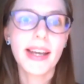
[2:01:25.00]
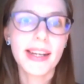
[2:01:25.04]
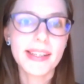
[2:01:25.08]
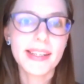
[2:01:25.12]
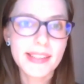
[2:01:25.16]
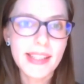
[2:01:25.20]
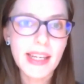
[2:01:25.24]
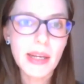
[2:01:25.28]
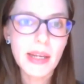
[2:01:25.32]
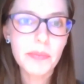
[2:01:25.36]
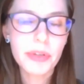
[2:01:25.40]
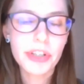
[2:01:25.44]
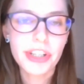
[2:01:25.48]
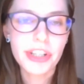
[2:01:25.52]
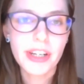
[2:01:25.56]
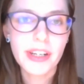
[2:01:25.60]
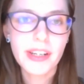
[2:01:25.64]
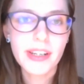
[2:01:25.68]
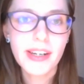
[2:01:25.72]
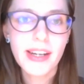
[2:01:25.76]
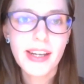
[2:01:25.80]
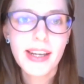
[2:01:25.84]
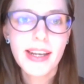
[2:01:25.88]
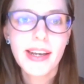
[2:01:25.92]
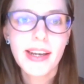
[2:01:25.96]

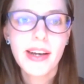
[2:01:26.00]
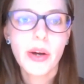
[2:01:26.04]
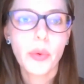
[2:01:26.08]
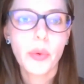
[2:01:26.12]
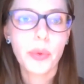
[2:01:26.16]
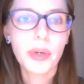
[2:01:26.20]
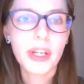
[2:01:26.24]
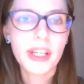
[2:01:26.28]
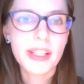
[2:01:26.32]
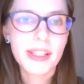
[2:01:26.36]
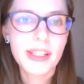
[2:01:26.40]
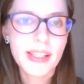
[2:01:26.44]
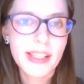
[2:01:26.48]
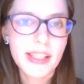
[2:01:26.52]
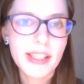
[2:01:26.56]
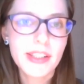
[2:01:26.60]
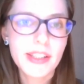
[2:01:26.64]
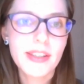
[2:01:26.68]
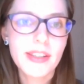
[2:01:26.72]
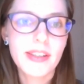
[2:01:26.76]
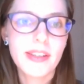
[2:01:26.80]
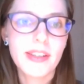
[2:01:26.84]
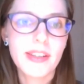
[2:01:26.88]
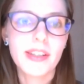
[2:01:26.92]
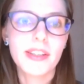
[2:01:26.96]
exception, we need
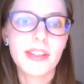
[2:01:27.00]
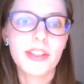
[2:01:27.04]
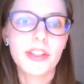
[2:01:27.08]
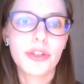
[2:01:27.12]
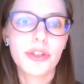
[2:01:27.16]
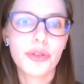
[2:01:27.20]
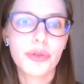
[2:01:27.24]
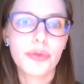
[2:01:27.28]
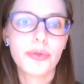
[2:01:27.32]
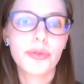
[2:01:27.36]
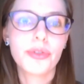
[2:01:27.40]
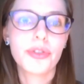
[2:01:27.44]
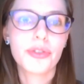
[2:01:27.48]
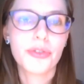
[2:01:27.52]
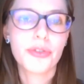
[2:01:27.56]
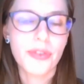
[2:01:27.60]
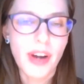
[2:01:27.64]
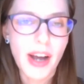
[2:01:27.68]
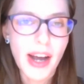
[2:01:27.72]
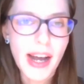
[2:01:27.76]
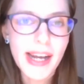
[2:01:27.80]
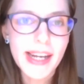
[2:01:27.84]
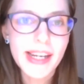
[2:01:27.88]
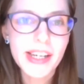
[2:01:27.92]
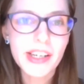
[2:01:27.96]
to
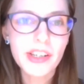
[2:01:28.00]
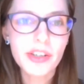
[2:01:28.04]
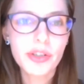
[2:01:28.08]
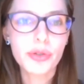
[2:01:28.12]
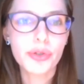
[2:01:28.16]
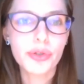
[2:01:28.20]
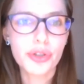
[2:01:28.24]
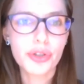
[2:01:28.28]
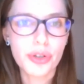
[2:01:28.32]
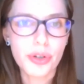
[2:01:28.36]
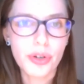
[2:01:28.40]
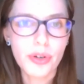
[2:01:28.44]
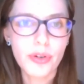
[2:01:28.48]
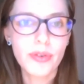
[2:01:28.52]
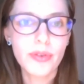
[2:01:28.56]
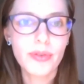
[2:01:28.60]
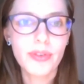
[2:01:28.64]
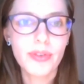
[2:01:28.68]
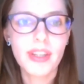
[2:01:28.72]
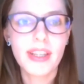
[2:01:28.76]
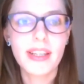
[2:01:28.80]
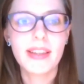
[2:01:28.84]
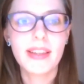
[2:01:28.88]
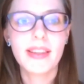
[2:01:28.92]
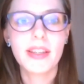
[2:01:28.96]
try to
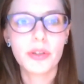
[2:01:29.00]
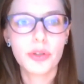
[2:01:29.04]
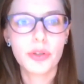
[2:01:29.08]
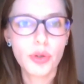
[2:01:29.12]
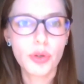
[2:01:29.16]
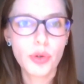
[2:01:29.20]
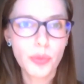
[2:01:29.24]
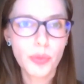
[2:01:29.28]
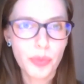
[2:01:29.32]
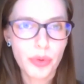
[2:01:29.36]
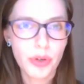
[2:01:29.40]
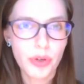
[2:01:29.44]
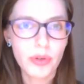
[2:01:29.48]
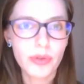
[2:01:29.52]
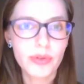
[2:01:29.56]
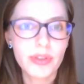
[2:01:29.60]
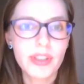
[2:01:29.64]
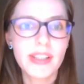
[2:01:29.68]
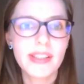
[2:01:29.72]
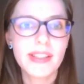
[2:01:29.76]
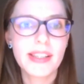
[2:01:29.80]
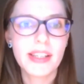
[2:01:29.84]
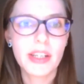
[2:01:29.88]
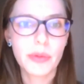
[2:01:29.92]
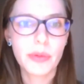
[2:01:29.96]
show that the due
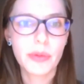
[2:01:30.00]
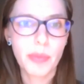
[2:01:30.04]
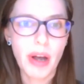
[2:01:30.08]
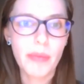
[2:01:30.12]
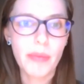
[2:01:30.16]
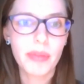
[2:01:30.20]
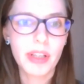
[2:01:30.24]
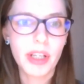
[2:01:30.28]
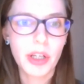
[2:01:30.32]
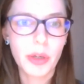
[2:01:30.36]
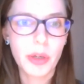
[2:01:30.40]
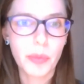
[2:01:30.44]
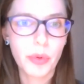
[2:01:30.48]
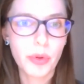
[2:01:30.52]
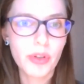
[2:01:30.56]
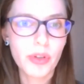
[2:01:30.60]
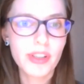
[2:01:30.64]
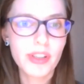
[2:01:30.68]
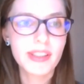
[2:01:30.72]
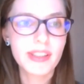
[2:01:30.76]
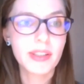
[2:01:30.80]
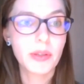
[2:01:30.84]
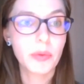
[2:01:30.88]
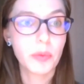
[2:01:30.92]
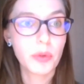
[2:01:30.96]
process and public
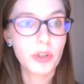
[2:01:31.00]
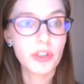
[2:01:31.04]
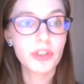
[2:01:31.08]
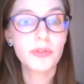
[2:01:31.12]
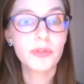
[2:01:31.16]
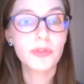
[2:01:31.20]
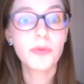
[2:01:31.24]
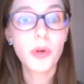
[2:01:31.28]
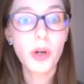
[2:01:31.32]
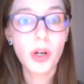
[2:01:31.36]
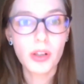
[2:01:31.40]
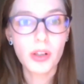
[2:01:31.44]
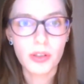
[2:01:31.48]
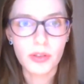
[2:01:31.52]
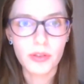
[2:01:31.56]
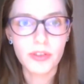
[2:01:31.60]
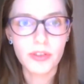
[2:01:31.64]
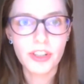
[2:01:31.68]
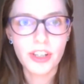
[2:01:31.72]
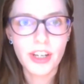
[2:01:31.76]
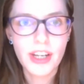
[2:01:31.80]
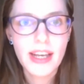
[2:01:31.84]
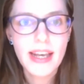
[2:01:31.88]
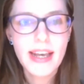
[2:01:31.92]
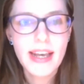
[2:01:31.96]
policy was
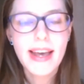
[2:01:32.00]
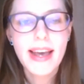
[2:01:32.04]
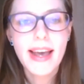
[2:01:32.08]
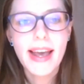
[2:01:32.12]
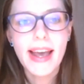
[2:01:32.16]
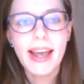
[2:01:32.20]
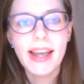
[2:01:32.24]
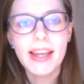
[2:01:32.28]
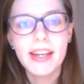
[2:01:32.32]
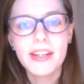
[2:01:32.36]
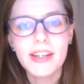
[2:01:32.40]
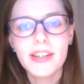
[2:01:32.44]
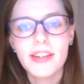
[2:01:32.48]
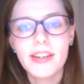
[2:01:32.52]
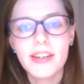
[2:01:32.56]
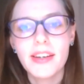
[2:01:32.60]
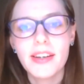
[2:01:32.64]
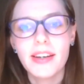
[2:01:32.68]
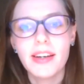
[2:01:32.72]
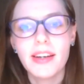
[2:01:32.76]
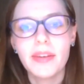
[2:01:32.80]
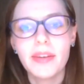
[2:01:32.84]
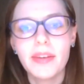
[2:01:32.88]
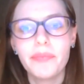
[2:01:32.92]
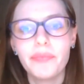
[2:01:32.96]
followed. And
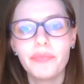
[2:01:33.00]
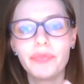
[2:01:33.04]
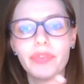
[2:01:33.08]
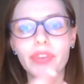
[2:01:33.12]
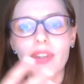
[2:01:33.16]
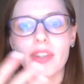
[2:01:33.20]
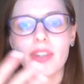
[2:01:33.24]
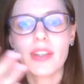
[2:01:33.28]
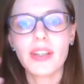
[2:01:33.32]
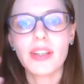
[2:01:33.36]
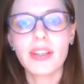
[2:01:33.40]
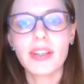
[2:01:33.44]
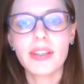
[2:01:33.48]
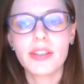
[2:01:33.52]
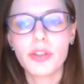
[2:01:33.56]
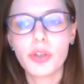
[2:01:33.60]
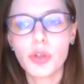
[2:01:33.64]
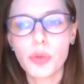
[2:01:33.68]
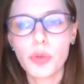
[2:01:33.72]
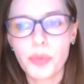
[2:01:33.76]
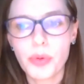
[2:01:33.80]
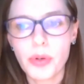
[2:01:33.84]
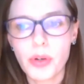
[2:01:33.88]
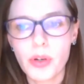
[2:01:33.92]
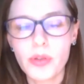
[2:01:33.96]

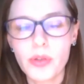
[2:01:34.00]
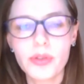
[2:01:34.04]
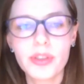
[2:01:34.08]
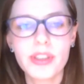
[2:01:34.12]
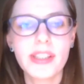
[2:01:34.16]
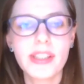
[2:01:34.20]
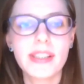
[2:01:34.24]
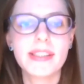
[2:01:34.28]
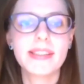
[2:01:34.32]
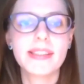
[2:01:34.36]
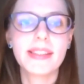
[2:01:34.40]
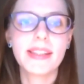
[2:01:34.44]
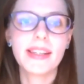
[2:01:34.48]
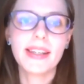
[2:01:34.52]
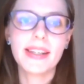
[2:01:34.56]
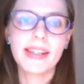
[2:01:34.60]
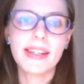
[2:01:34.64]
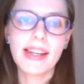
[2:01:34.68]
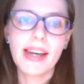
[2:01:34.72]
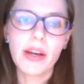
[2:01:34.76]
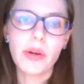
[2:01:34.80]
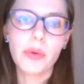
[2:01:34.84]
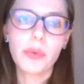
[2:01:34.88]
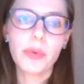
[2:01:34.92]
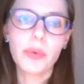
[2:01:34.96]
due process,
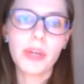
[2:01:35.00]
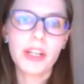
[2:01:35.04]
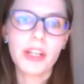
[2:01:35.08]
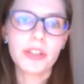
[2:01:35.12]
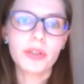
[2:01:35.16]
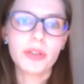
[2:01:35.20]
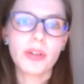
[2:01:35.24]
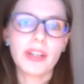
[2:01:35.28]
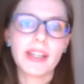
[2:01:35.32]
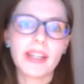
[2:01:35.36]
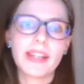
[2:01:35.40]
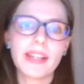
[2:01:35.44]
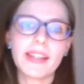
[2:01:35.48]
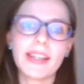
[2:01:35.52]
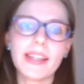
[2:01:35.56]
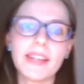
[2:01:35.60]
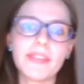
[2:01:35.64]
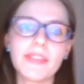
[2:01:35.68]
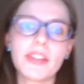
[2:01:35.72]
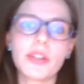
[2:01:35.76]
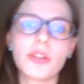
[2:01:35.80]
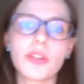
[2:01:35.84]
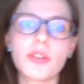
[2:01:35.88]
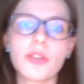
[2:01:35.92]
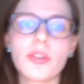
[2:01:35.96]
now we are talking
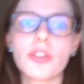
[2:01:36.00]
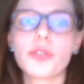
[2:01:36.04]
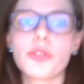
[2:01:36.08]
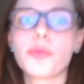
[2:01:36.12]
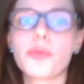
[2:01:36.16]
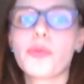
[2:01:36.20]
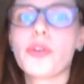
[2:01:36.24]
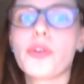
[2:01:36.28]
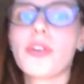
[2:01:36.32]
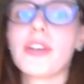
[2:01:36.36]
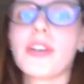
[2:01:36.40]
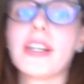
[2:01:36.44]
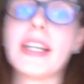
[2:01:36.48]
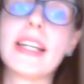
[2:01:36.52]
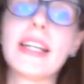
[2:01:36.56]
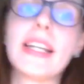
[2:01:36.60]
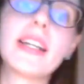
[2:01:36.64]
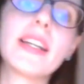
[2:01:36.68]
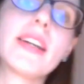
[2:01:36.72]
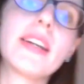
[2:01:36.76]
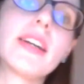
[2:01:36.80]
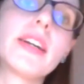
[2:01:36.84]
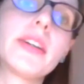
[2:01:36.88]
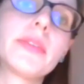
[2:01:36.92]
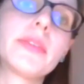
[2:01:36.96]
even not more
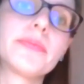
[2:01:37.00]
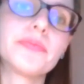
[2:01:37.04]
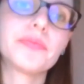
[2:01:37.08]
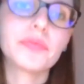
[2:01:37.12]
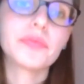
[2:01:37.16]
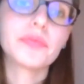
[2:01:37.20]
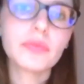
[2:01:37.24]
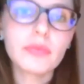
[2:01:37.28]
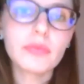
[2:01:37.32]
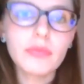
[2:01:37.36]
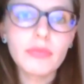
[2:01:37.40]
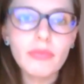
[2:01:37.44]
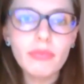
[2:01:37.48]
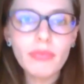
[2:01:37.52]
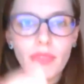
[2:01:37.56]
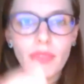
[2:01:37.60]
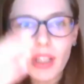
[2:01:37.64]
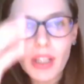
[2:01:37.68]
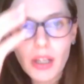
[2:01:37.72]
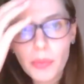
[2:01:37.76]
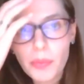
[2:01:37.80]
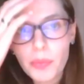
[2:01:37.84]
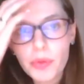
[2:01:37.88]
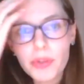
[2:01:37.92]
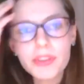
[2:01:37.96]
in
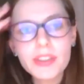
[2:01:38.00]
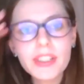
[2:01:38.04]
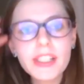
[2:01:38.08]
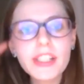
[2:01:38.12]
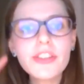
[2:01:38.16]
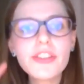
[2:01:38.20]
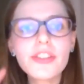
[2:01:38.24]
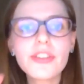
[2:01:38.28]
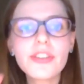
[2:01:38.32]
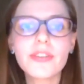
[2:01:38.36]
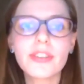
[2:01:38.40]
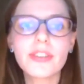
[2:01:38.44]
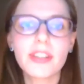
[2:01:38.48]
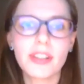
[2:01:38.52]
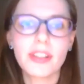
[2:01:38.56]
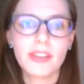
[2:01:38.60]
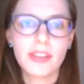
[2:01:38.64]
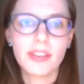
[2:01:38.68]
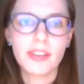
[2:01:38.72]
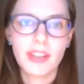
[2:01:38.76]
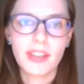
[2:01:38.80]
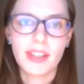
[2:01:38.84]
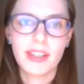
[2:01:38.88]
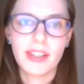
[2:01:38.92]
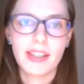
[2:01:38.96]
a procedural
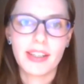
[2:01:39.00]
